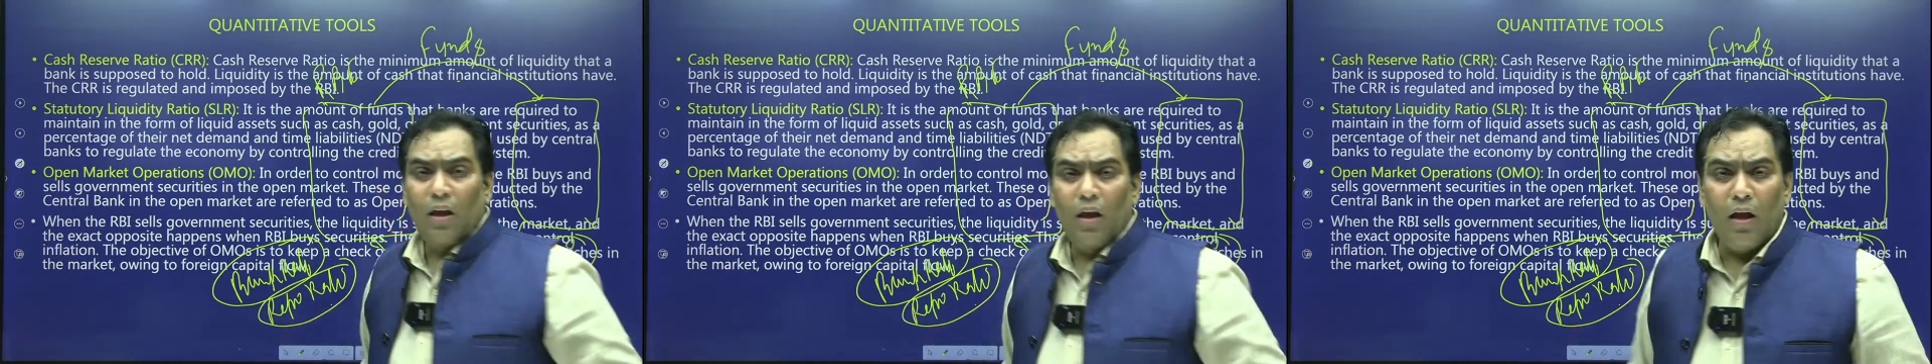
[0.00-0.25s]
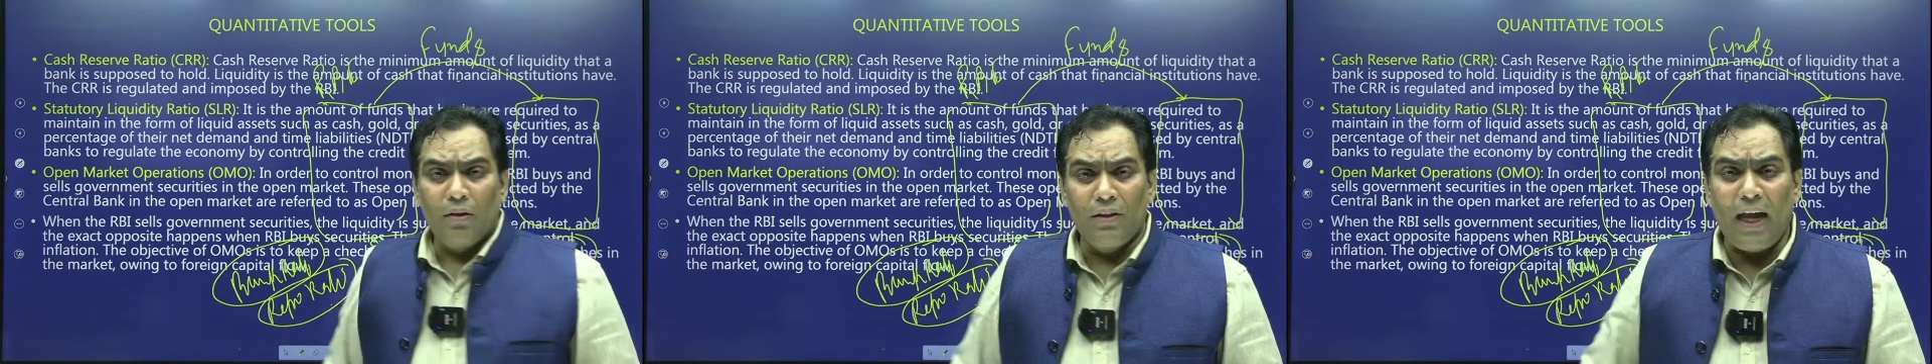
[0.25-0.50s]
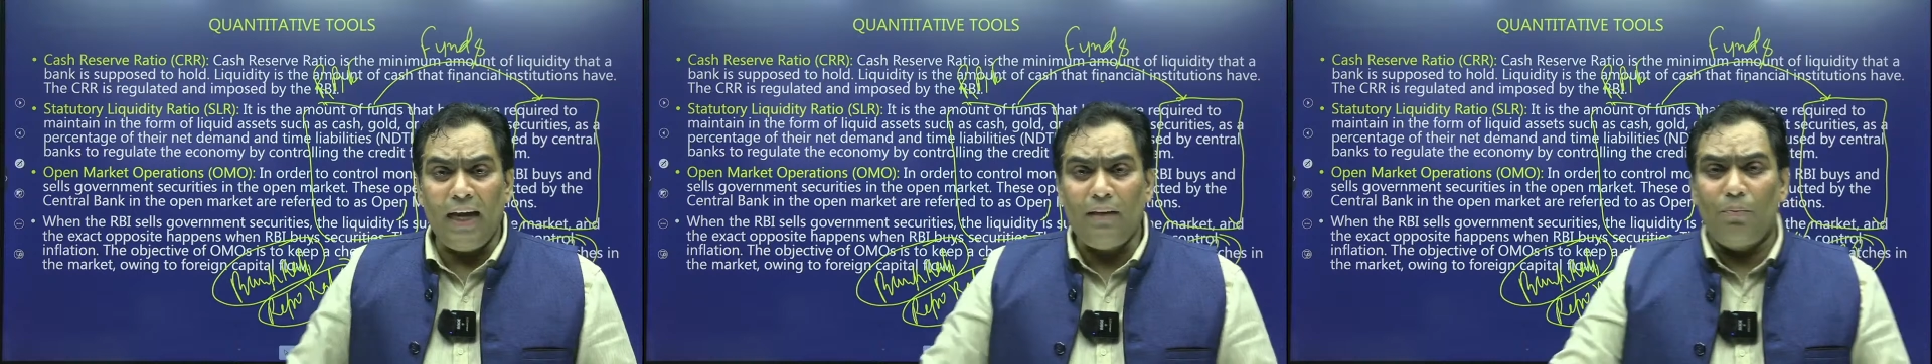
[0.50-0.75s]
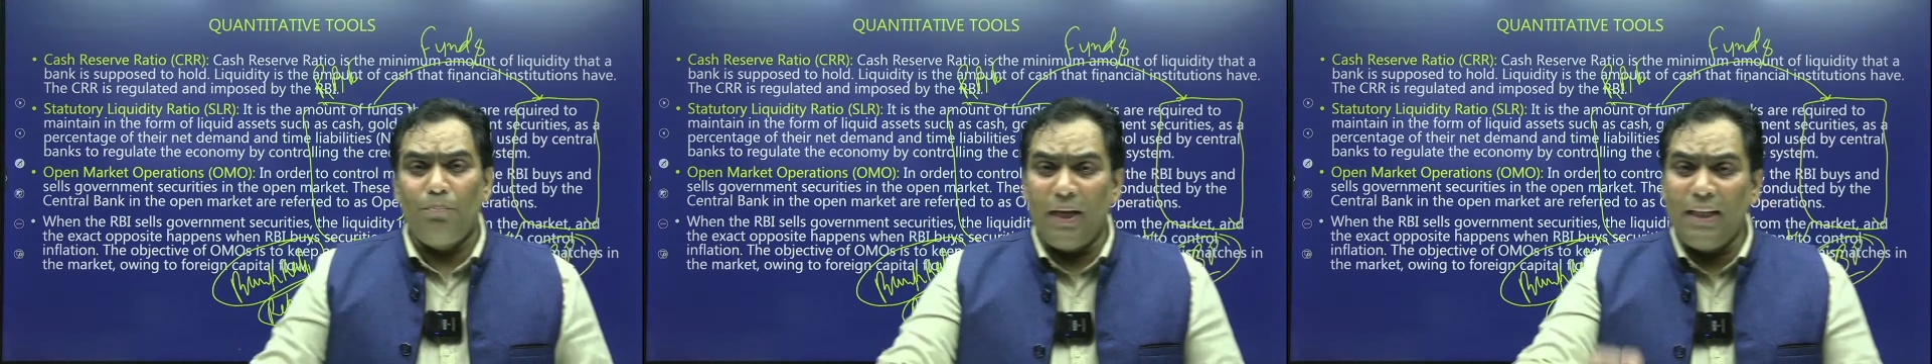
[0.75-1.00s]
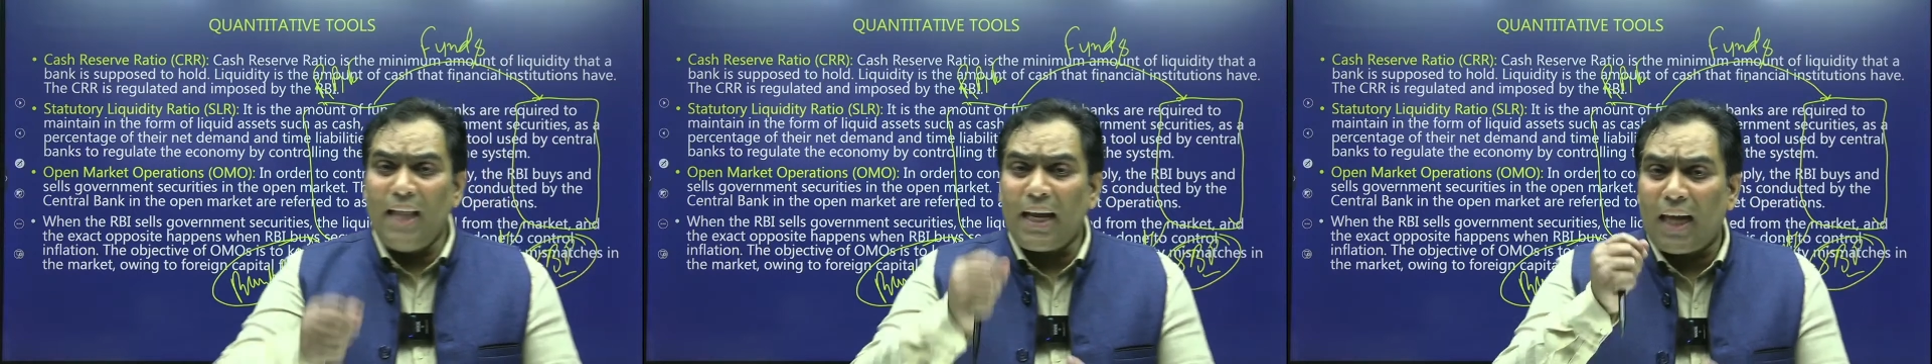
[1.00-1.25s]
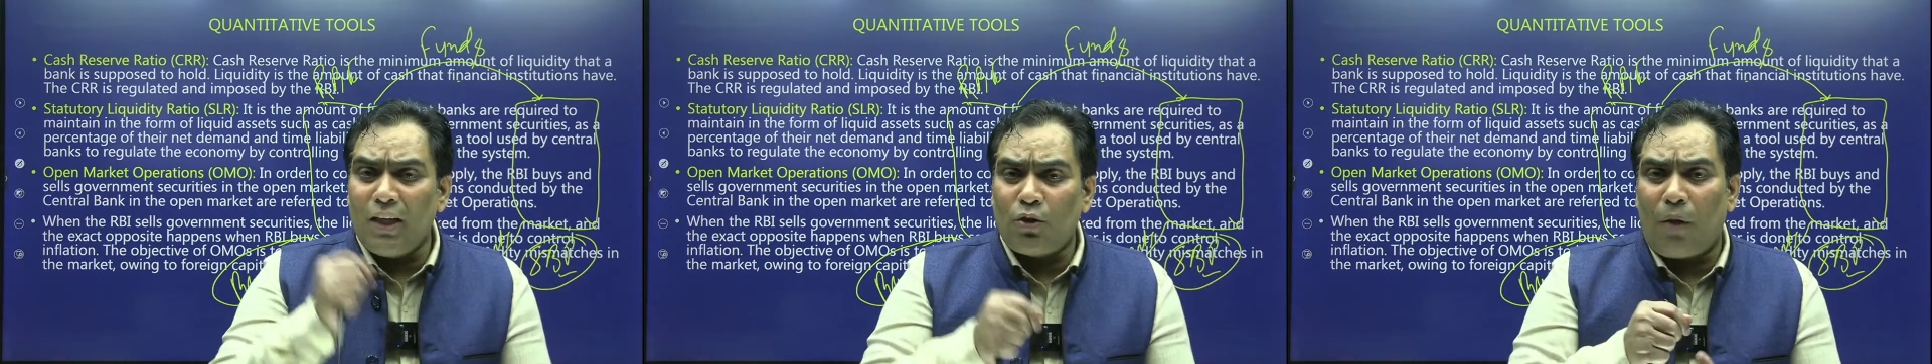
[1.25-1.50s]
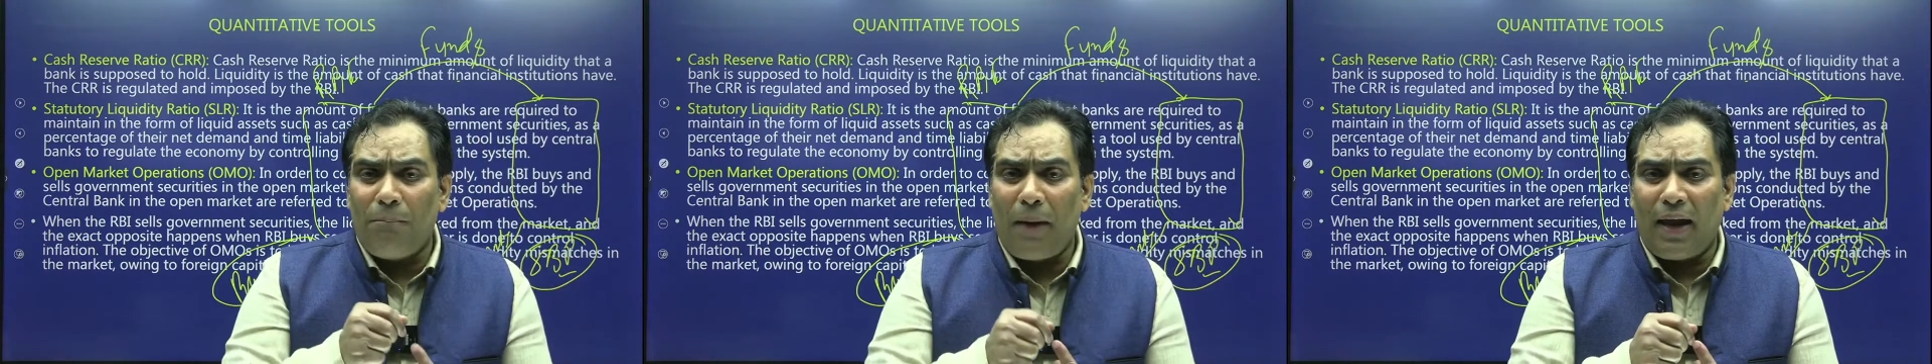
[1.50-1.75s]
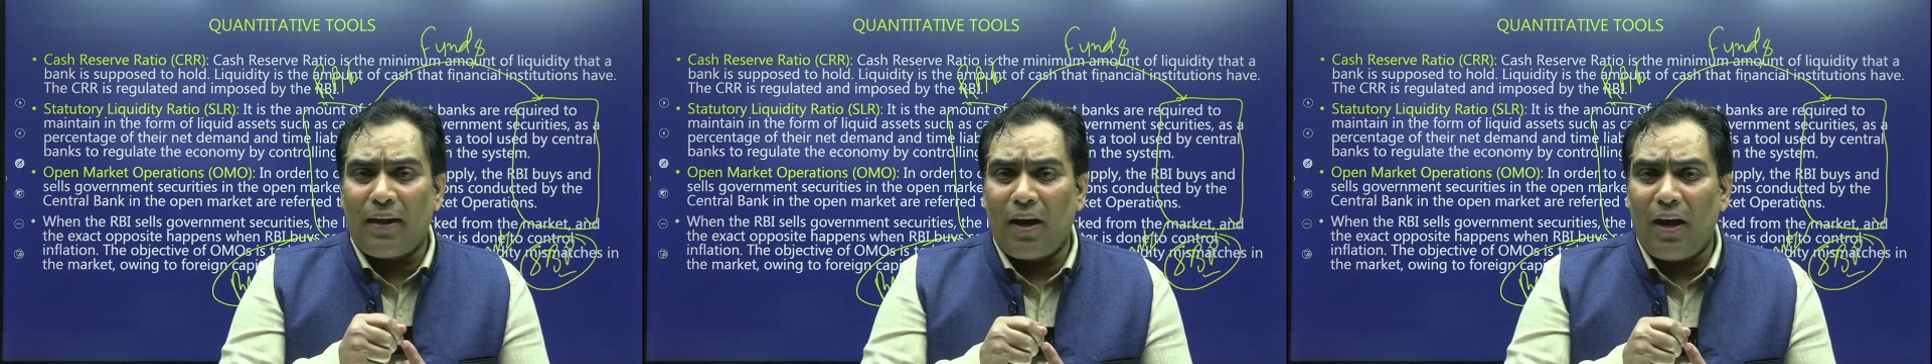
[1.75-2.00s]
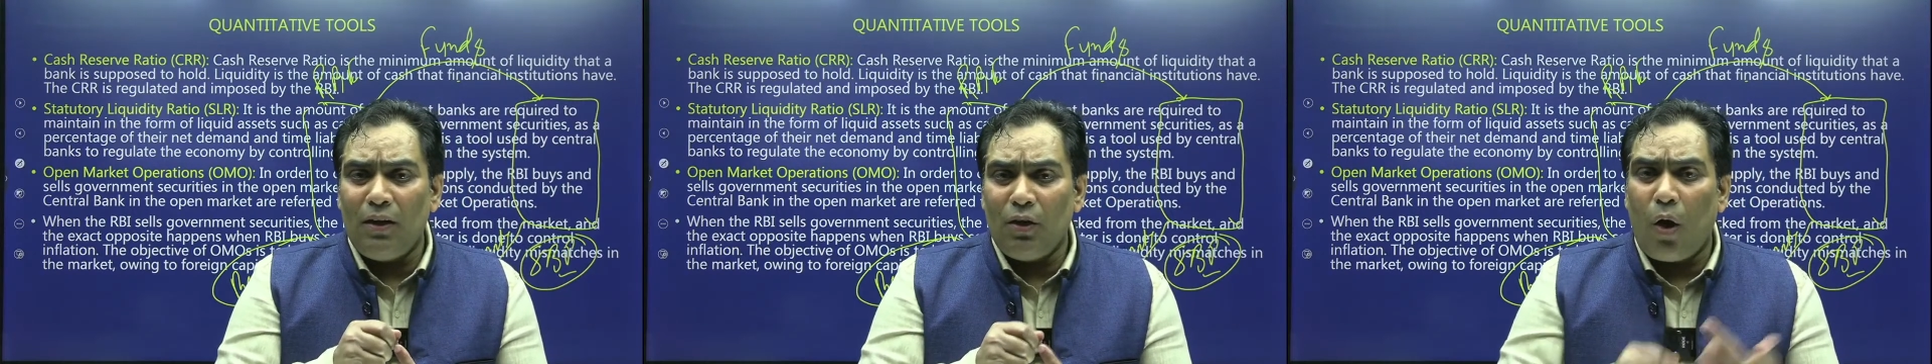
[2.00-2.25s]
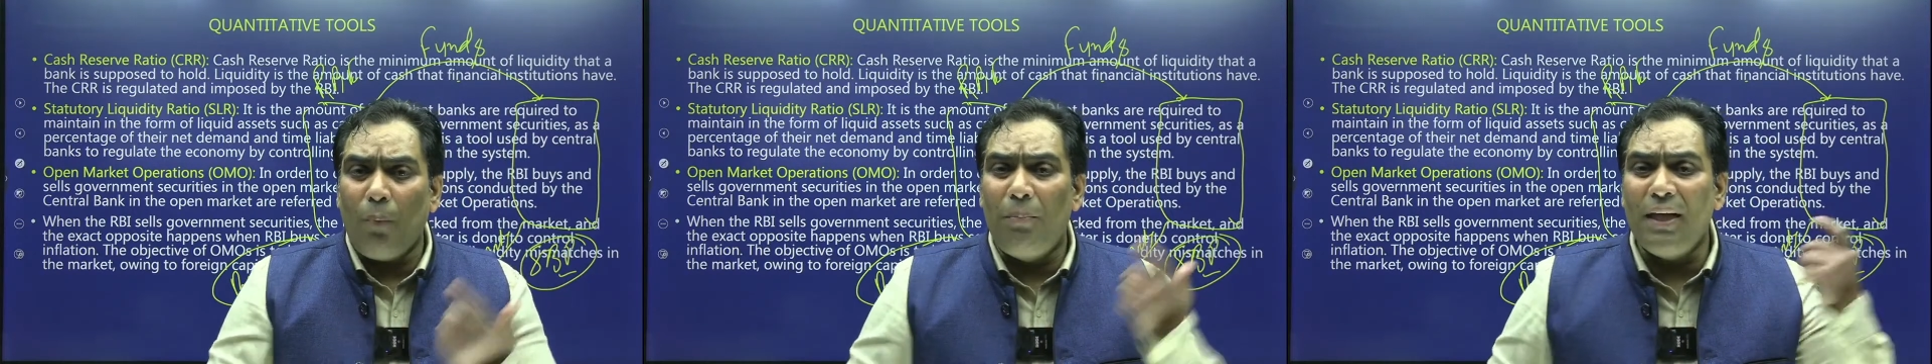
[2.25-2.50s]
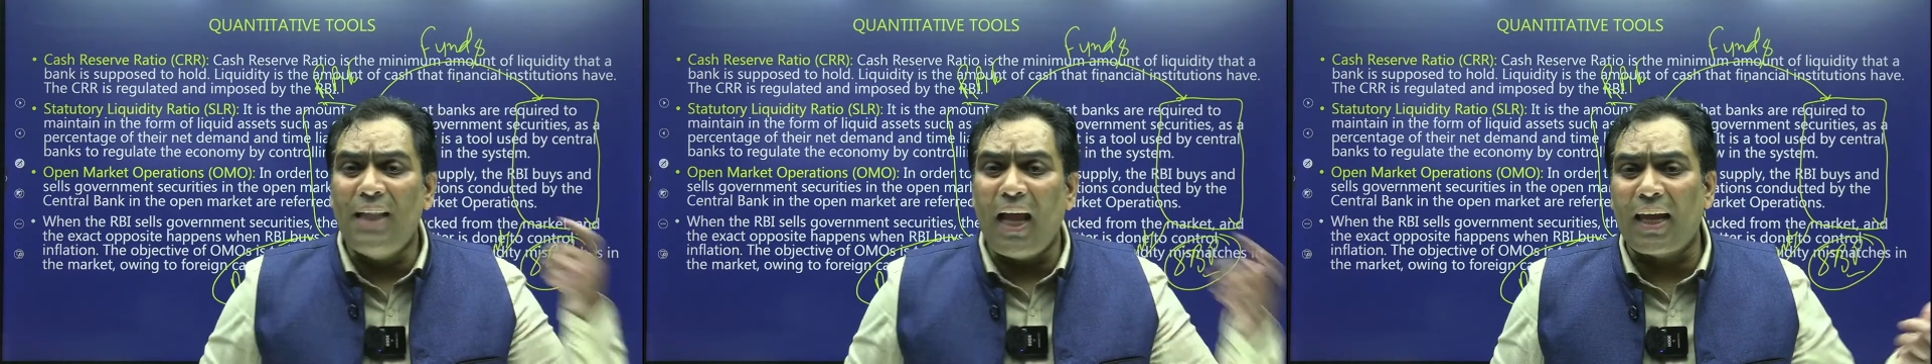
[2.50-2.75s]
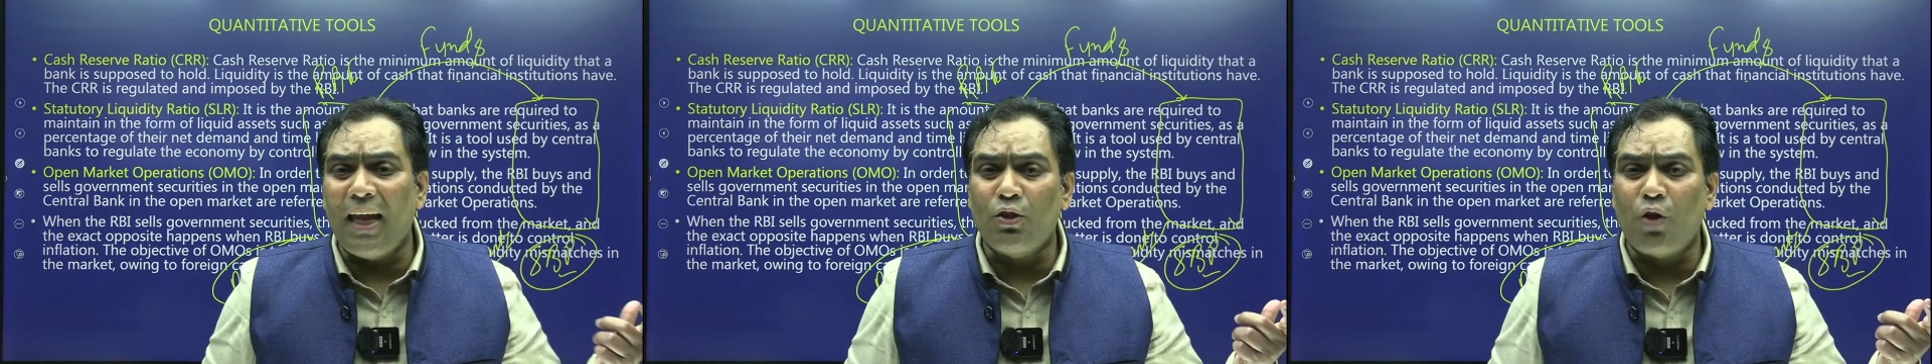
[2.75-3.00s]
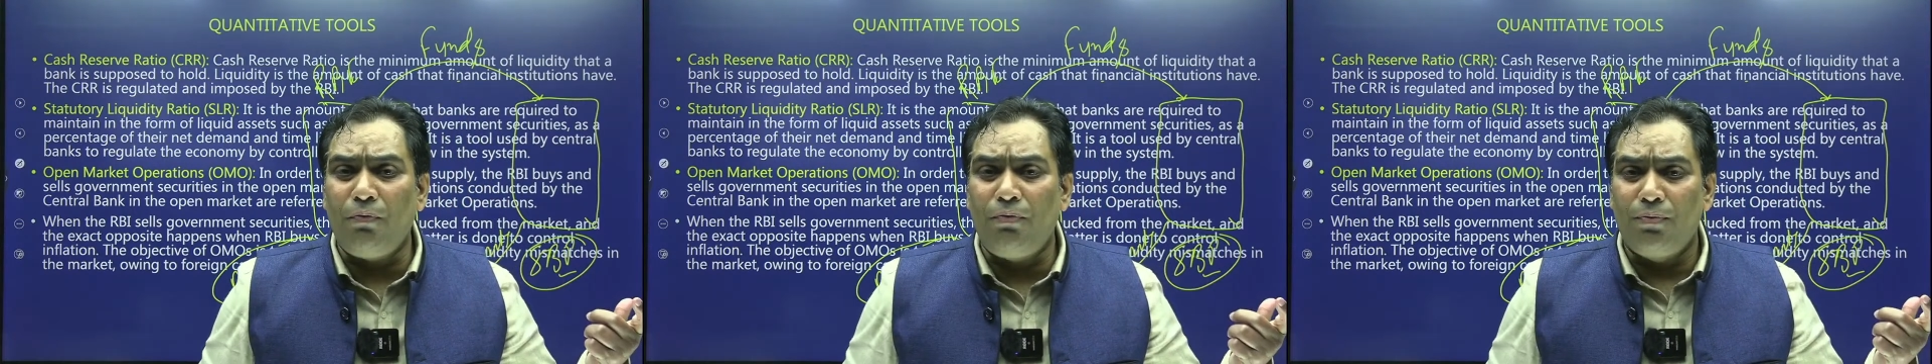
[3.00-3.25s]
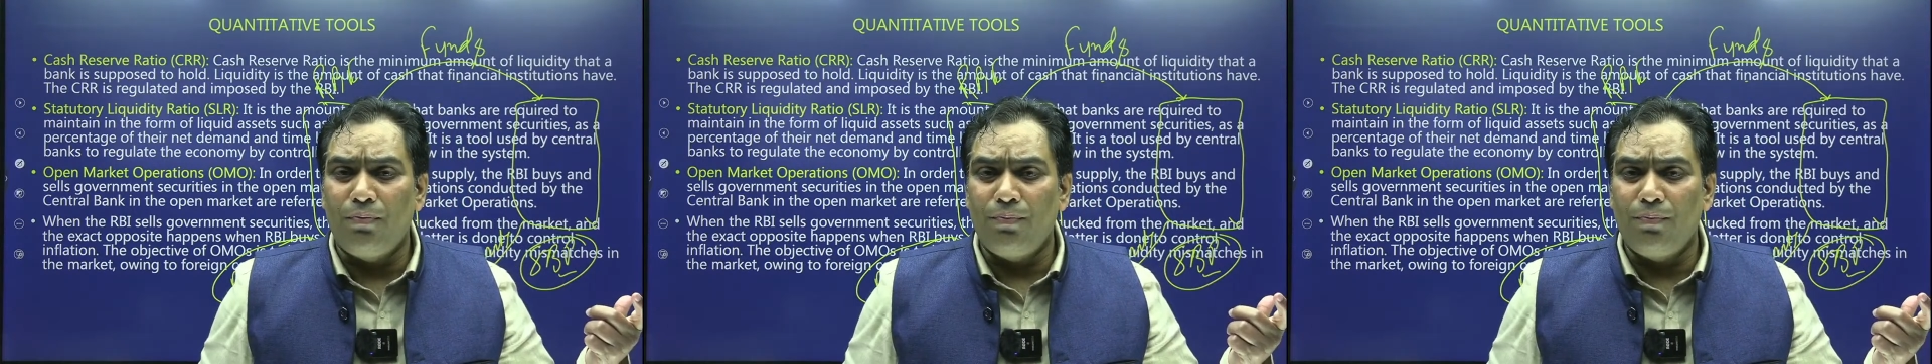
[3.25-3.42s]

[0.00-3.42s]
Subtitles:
that be the case of bank rate or be the case of